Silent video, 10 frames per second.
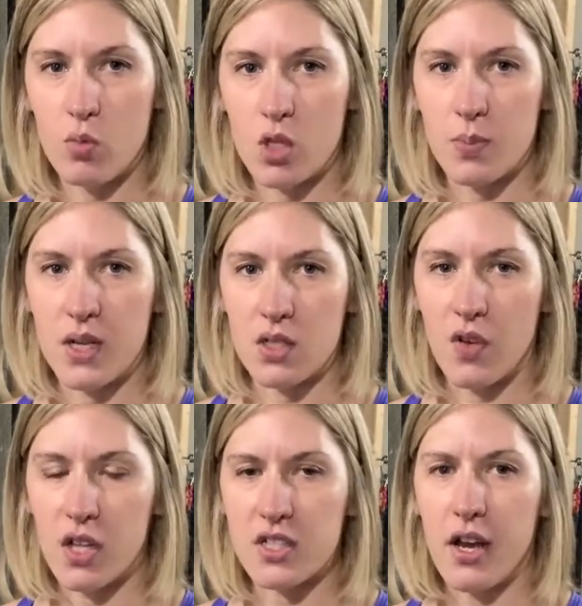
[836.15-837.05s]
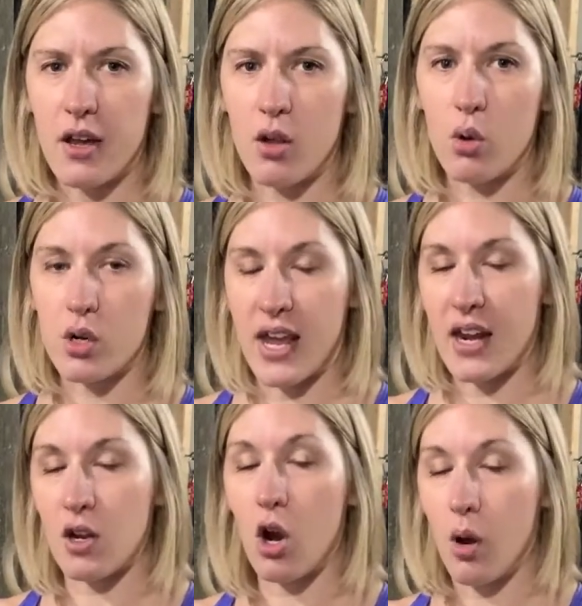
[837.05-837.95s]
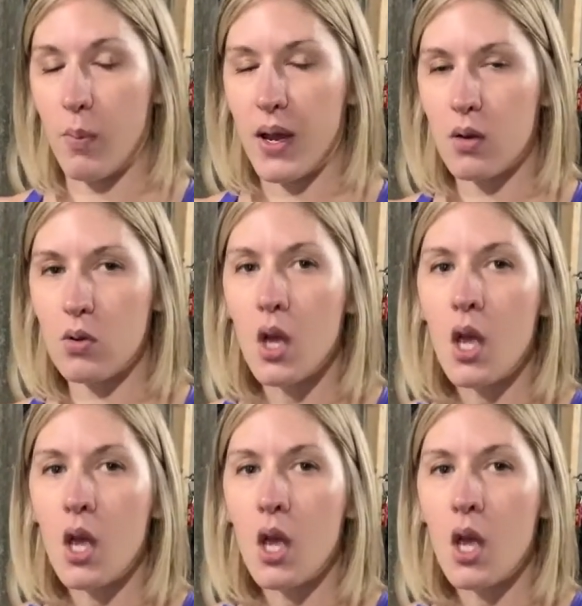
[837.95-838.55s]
which means volatile organic compound,